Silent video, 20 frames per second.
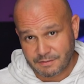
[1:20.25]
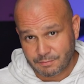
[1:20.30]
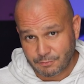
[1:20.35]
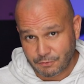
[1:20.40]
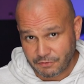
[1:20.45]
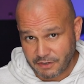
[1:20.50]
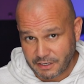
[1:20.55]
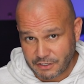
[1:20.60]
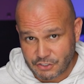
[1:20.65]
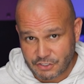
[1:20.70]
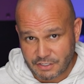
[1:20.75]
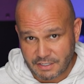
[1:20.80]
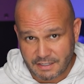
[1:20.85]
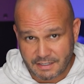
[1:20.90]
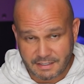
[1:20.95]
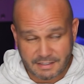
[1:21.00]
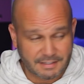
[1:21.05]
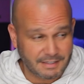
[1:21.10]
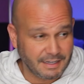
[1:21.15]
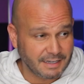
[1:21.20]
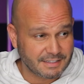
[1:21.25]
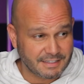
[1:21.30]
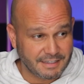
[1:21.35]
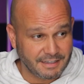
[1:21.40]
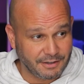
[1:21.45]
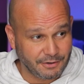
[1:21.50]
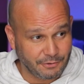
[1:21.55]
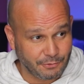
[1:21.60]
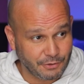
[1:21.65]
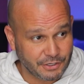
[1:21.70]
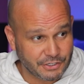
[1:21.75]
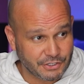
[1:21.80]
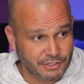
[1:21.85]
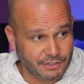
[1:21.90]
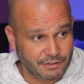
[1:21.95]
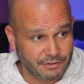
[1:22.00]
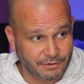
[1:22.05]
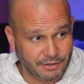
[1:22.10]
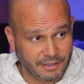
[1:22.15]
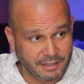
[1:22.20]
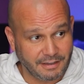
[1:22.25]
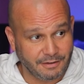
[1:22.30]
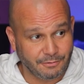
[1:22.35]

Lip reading: move h6, asking a question, okay,